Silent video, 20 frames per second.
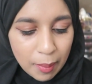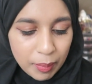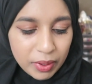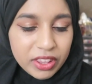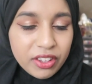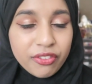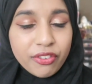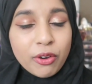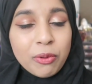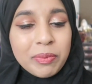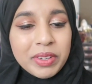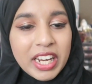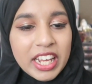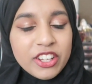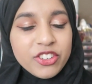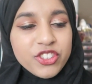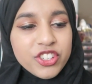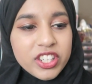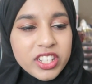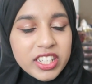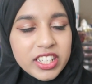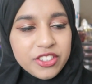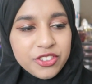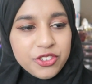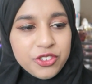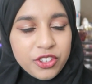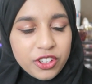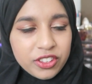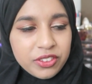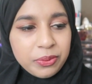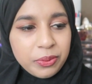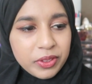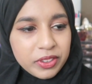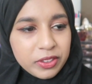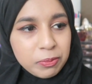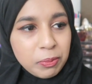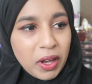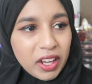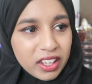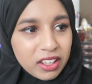But the formulation is just
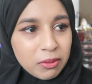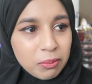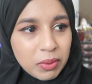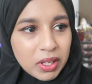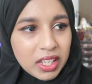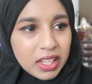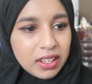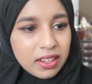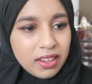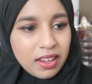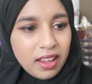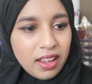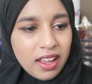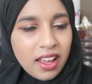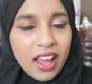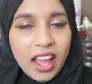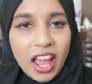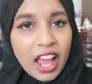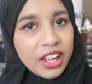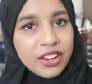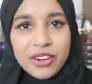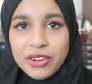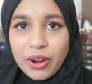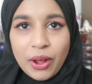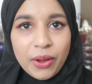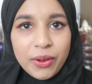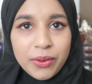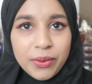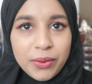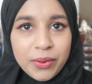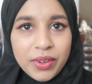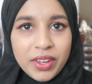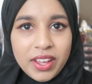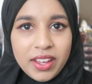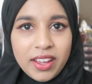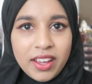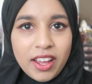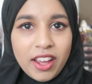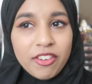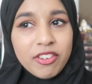what's bugging me. I don't know.
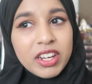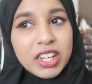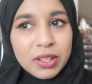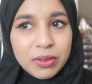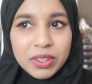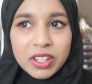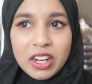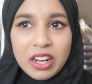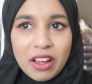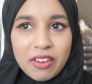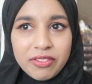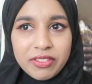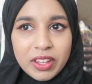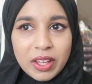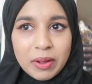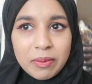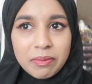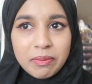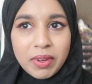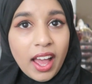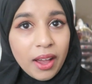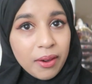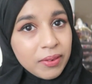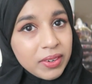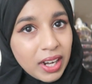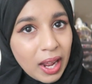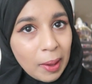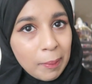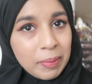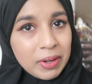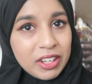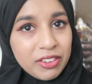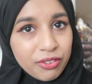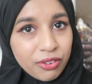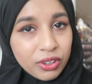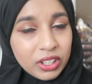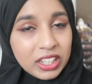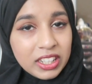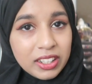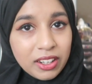I really want to love them. I would happily
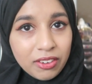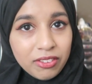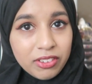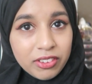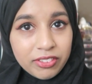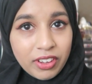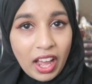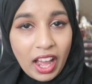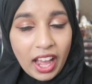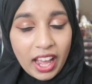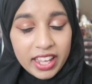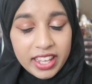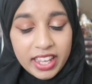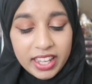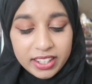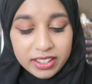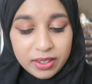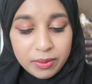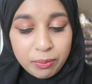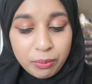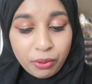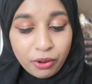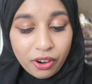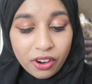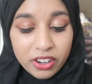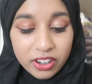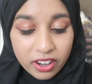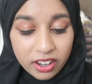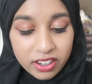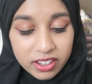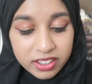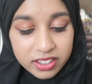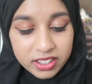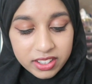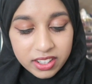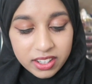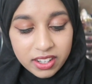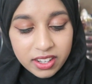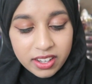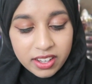fall in love with a high-end
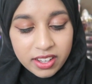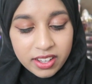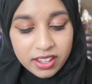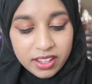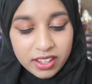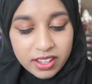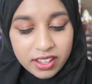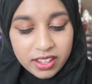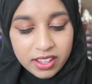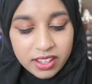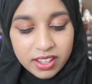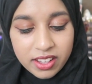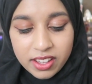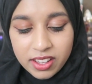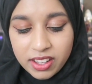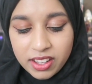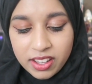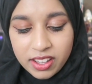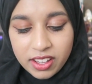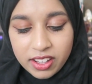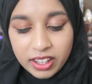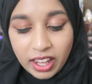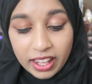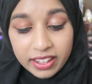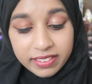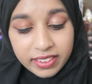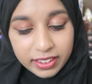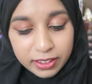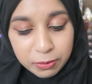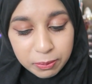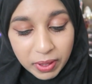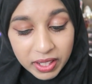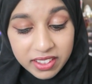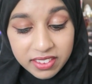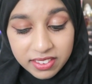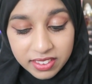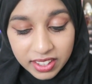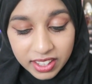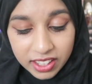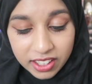product that is
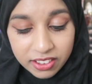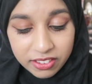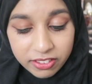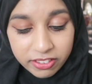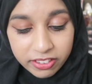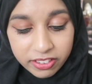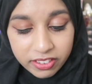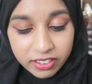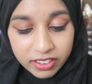expensive